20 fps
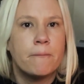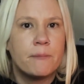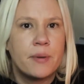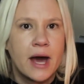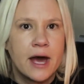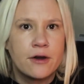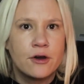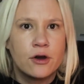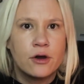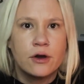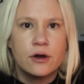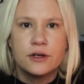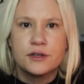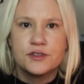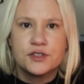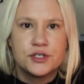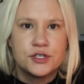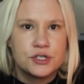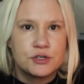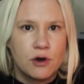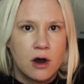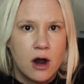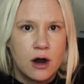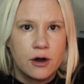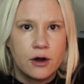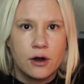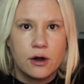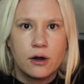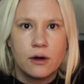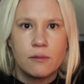better,
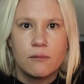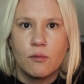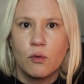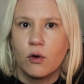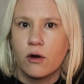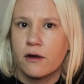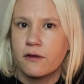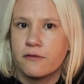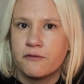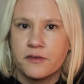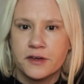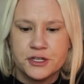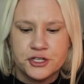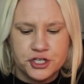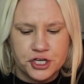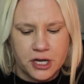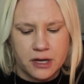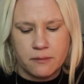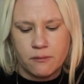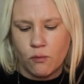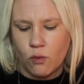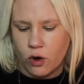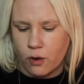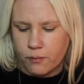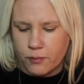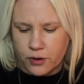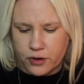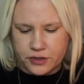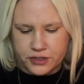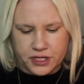stronger, more efficient, more
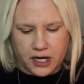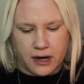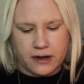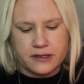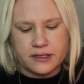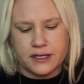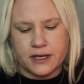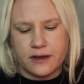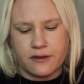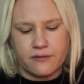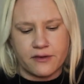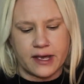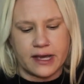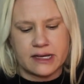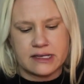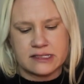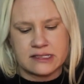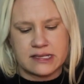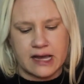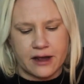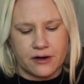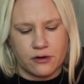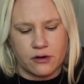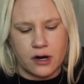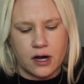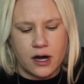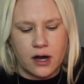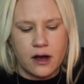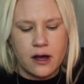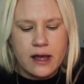productive,
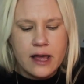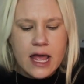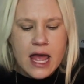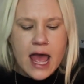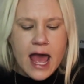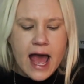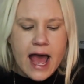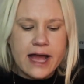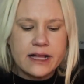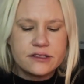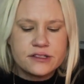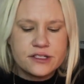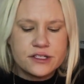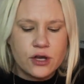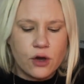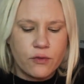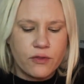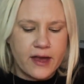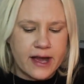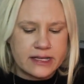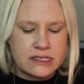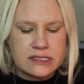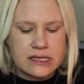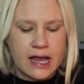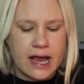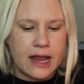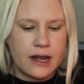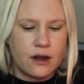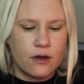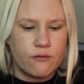etc. And so that's
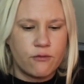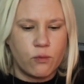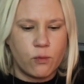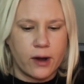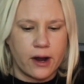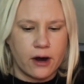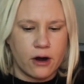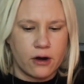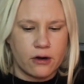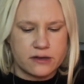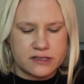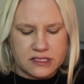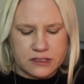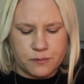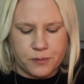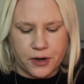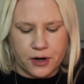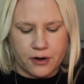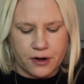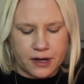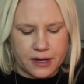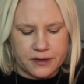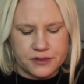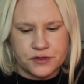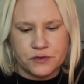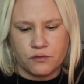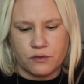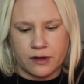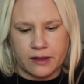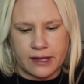kind of where Spirit
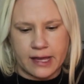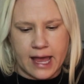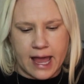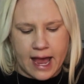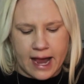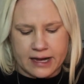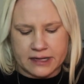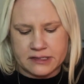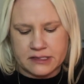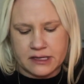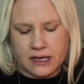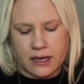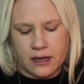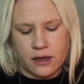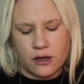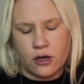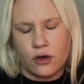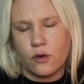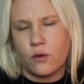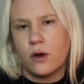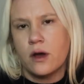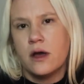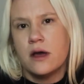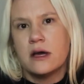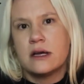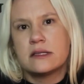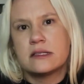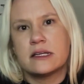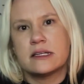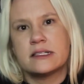is really asking you
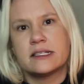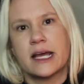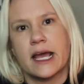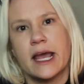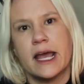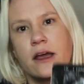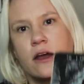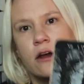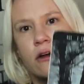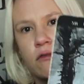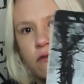to take a